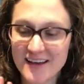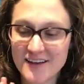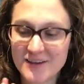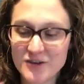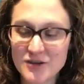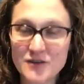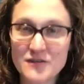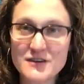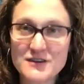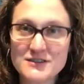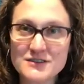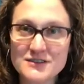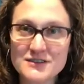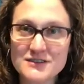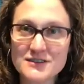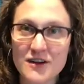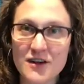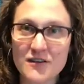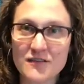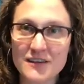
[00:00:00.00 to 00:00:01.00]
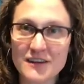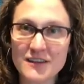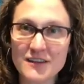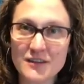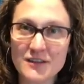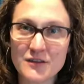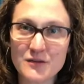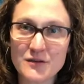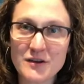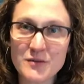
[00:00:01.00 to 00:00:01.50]
universal solvent,
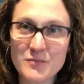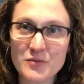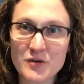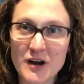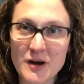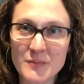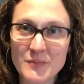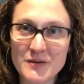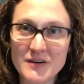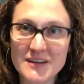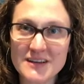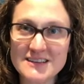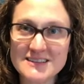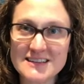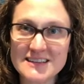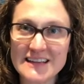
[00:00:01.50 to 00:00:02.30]
3 properties.